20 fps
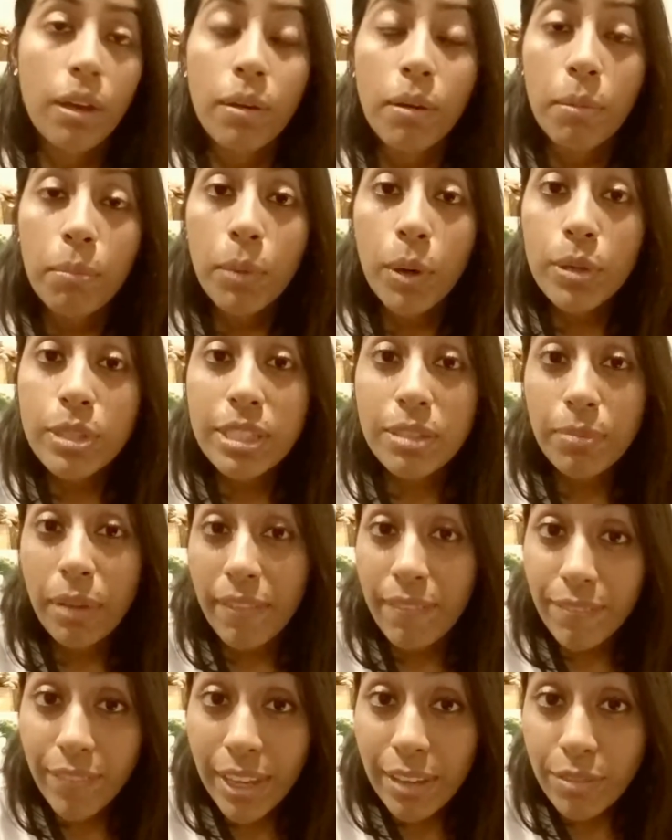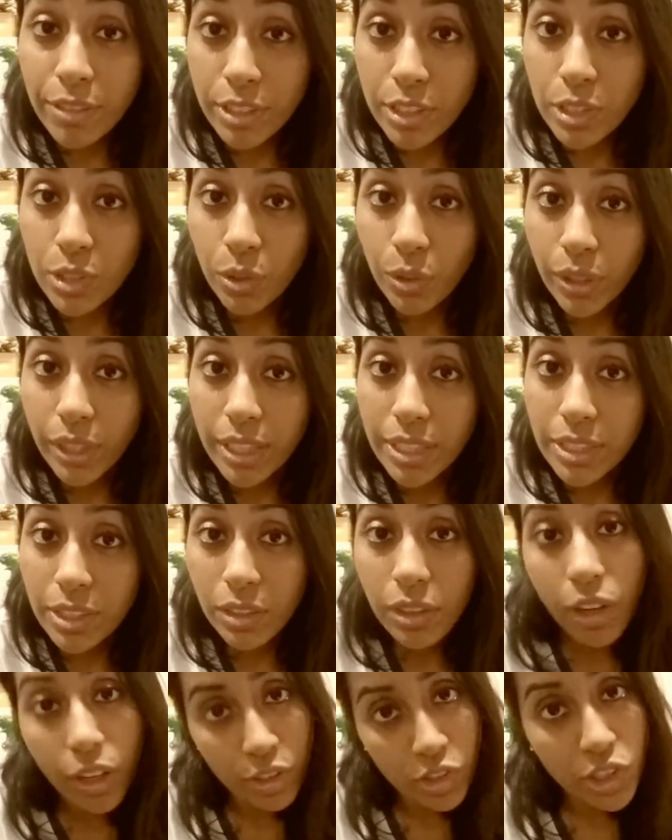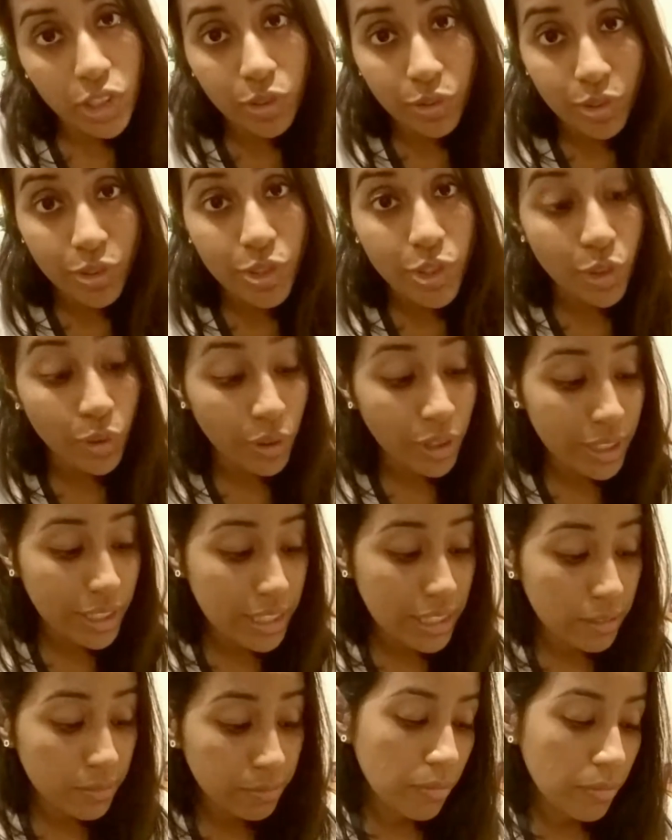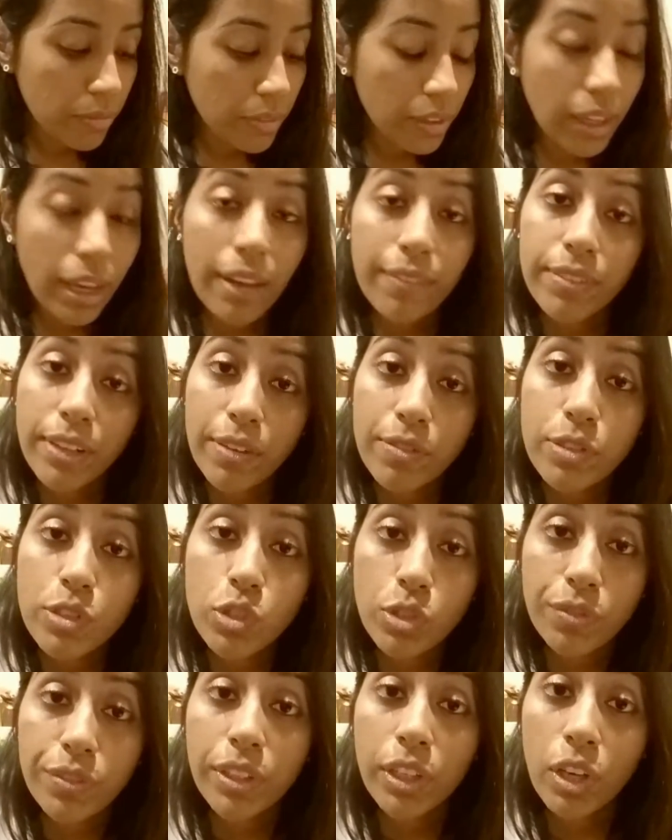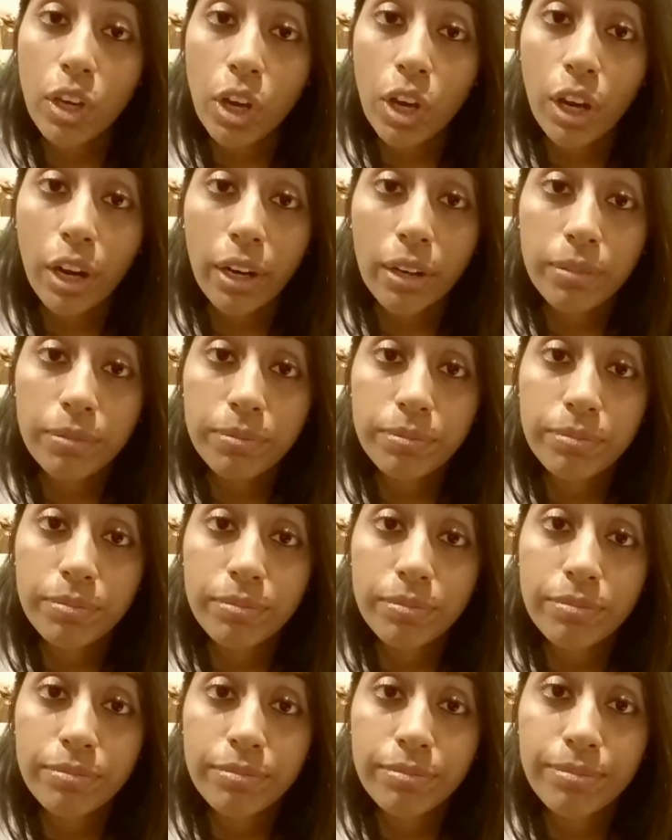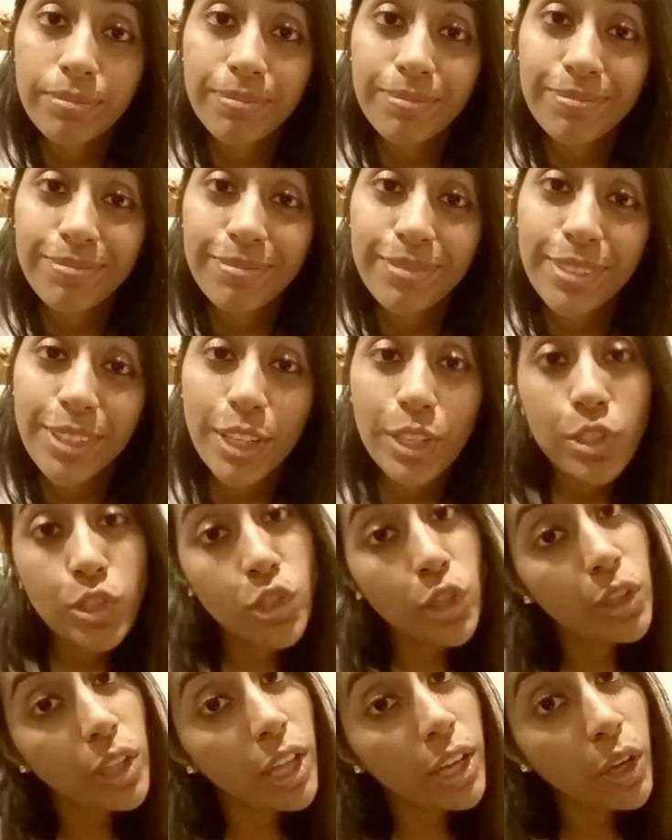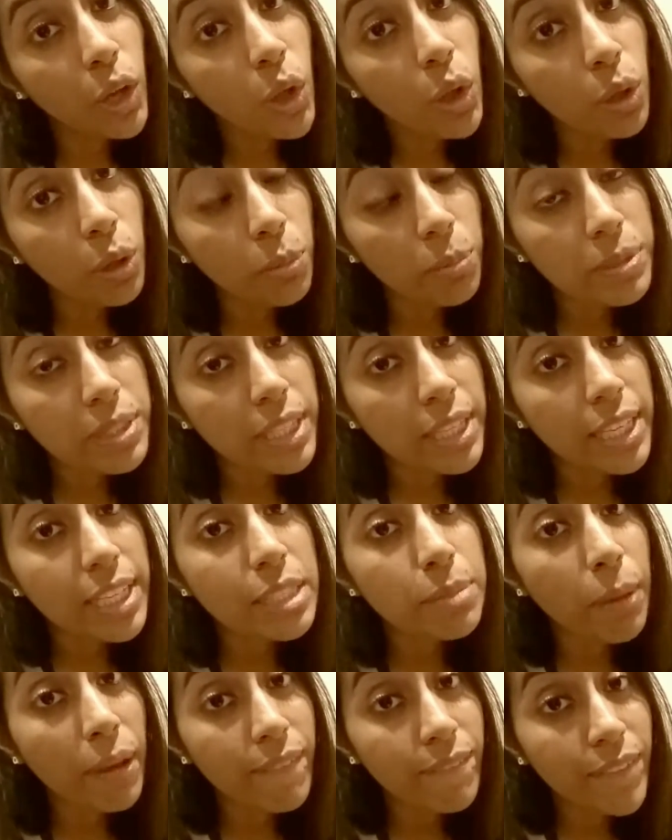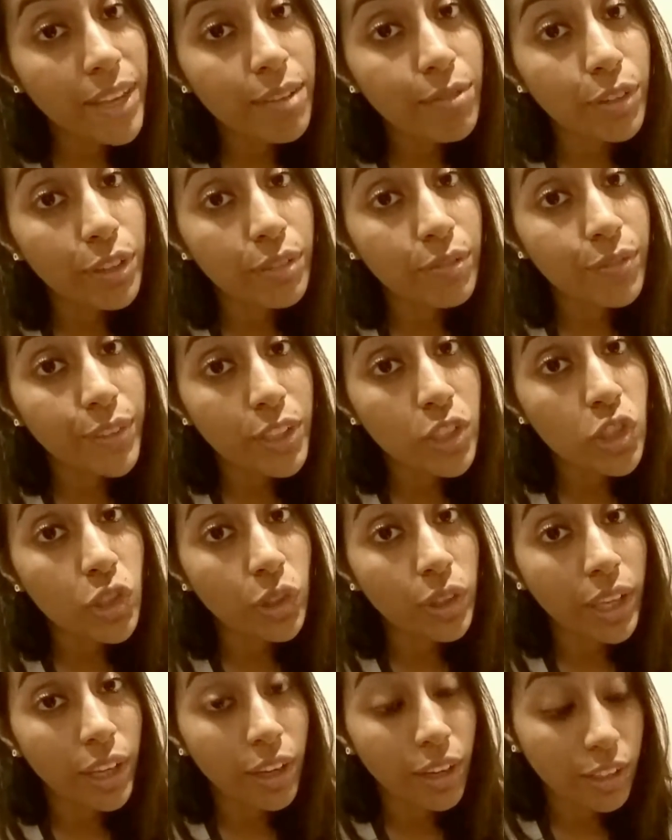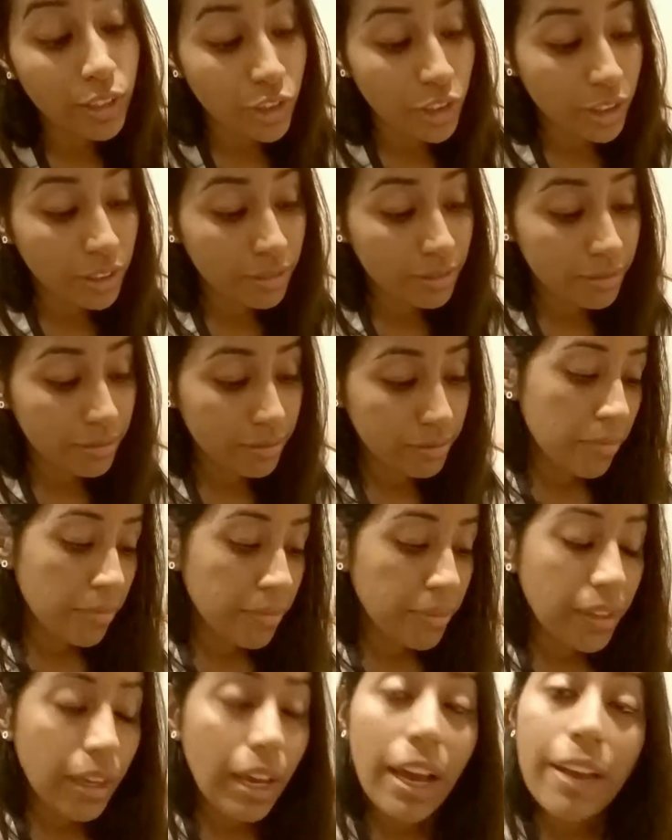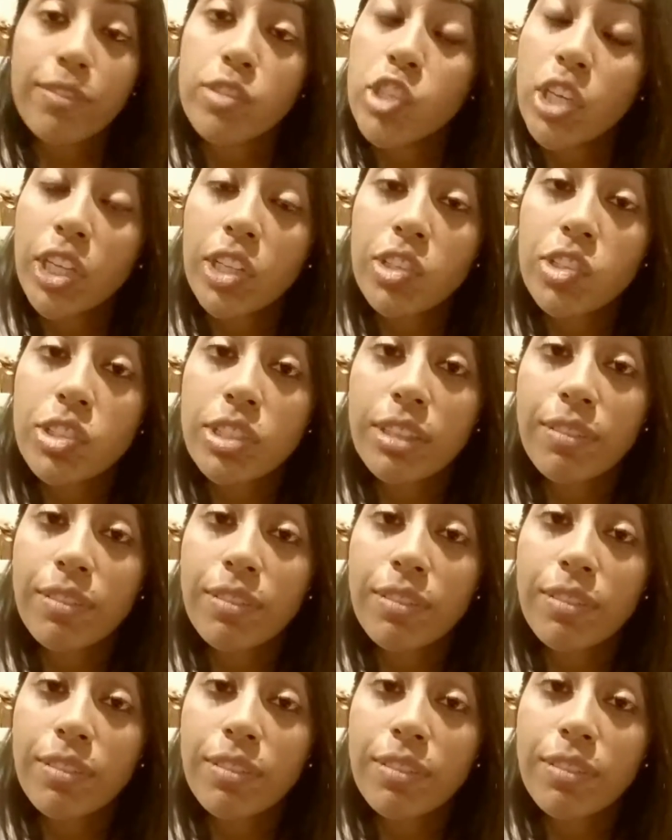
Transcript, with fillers: Most of my favorite stories are children's stories. I've never driven a car. Sherlock Holmes is my favorite fictional character. I've changed the